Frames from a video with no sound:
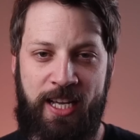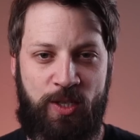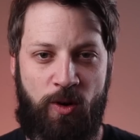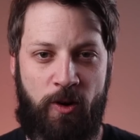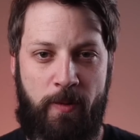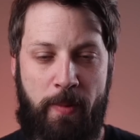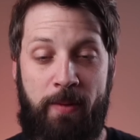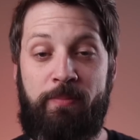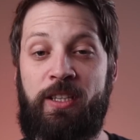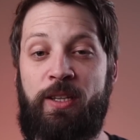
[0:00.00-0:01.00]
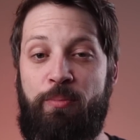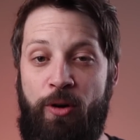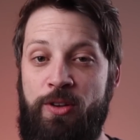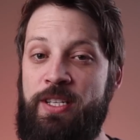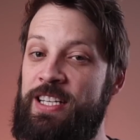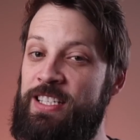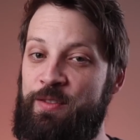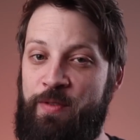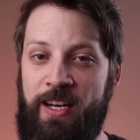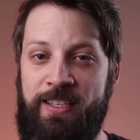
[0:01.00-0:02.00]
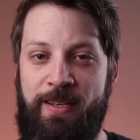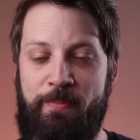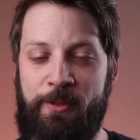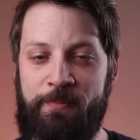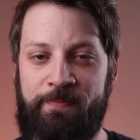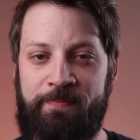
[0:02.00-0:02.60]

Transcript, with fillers: has a rotary pump, then the process is fairly simple.